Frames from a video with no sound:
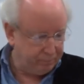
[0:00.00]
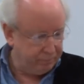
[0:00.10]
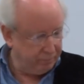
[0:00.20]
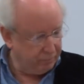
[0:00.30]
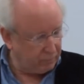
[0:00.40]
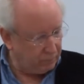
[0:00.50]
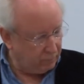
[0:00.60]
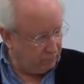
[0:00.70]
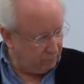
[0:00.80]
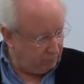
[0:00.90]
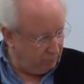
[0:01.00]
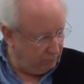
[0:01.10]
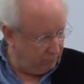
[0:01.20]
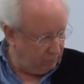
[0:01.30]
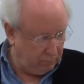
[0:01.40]

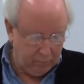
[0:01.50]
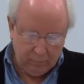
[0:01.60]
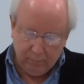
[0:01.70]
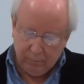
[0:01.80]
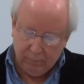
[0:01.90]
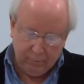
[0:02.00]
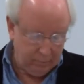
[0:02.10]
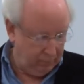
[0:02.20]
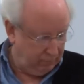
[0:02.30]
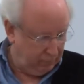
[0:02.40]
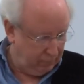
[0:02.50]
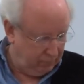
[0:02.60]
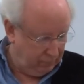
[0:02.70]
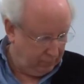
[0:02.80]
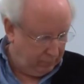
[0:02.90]

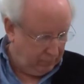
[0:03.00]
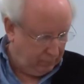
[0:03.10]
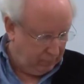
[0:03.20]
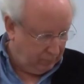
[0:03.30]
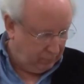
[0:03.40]
(silence)